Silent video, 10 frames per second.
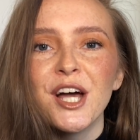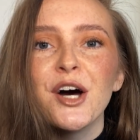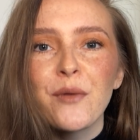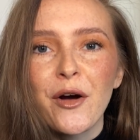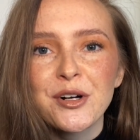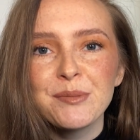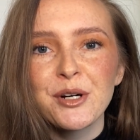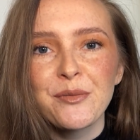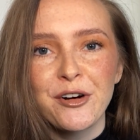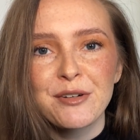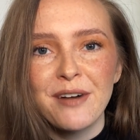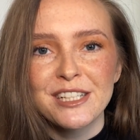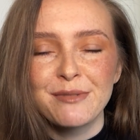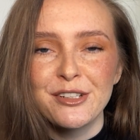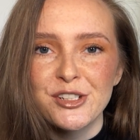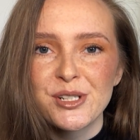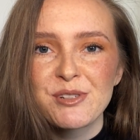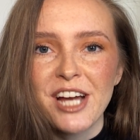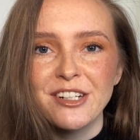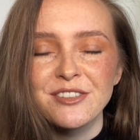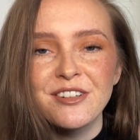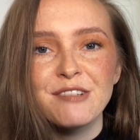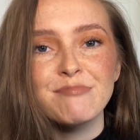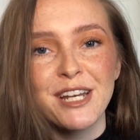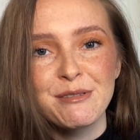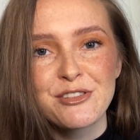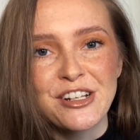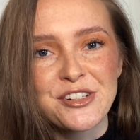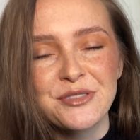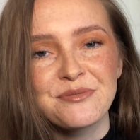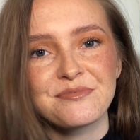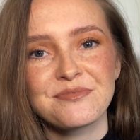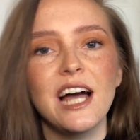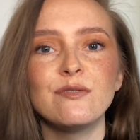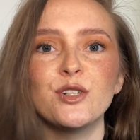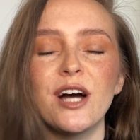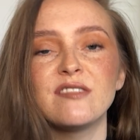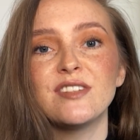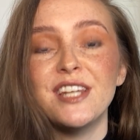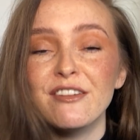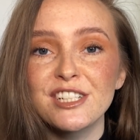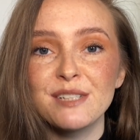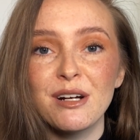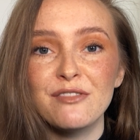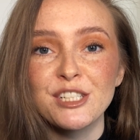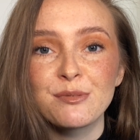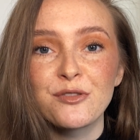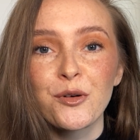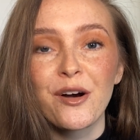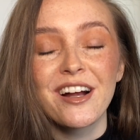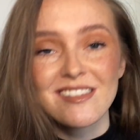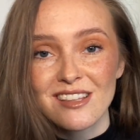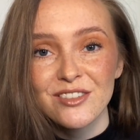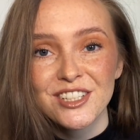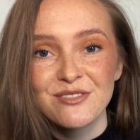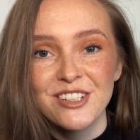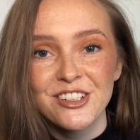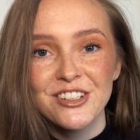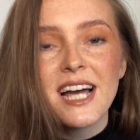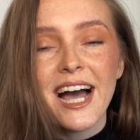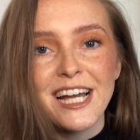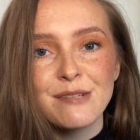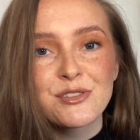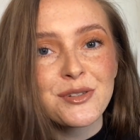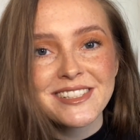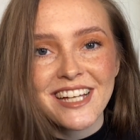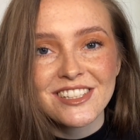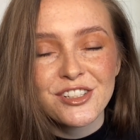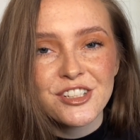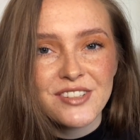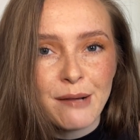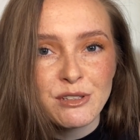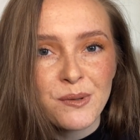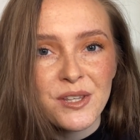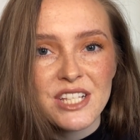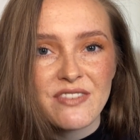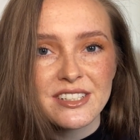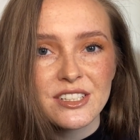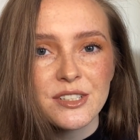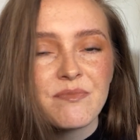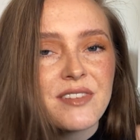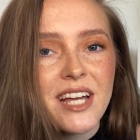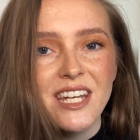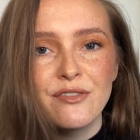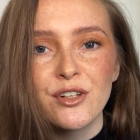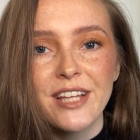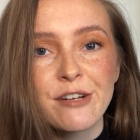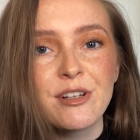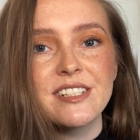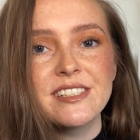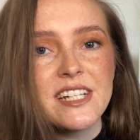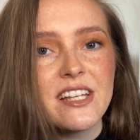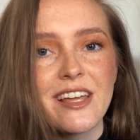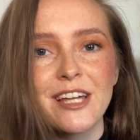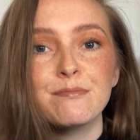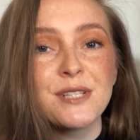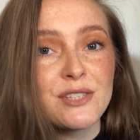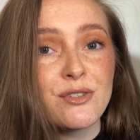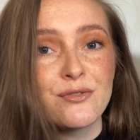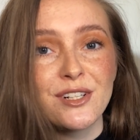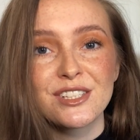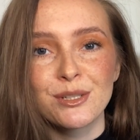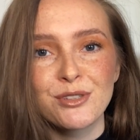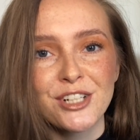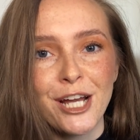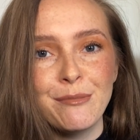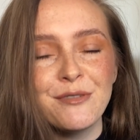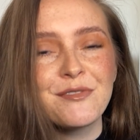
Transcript: Welcome back to my YouTube channel. My name is Rachel. If you have never seen my face before, it's lovely to meet you. I am so excited that you have happened upon this video, and if you like what you see, then please feel free to subscribe.